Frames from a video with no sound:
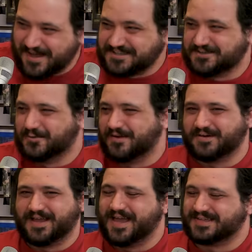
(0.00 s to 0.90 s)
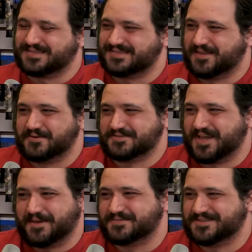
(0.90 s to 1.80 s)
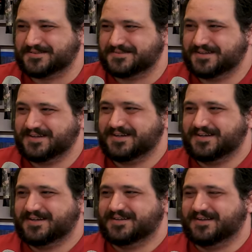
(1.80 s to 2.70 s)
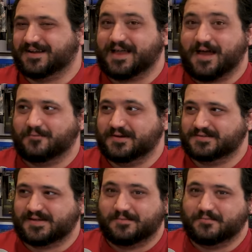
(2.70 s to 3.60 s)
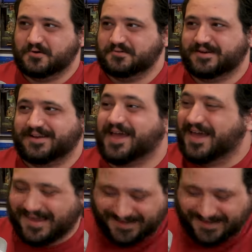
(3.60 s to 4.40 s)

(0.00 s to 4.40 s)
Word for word: imagine whoever he has to send those tapes to. My God, Will's in a mood today.